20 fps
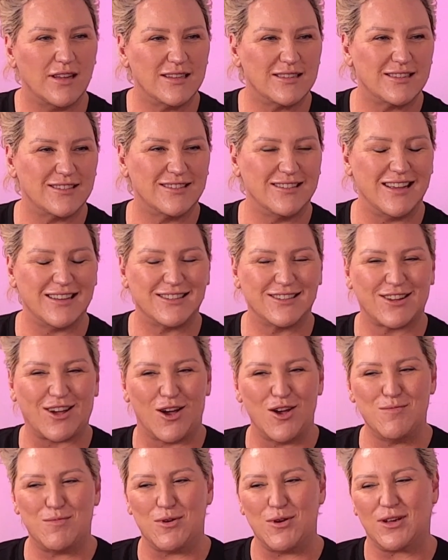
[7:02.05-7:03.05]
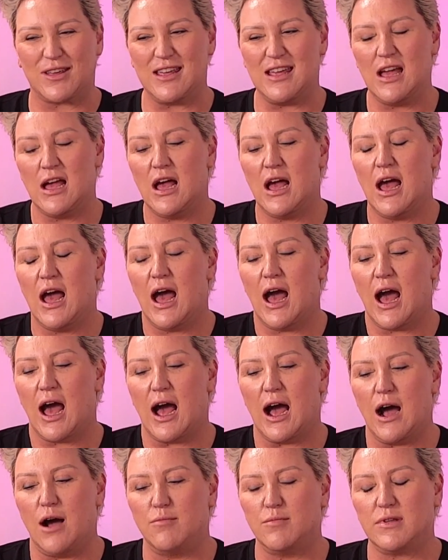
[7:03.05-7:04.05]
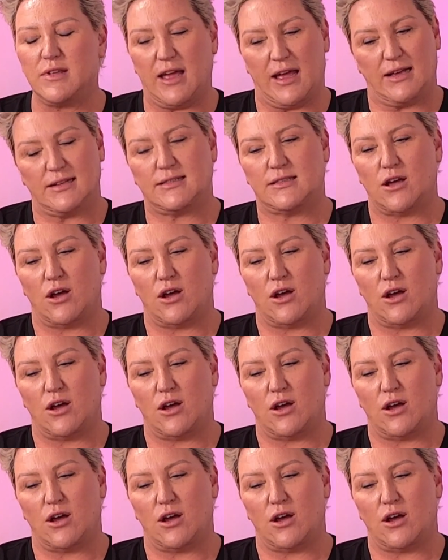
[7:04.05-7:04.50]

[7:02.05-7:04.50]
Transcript: Yeah. Let's let's go, Berkey. Um, yeah.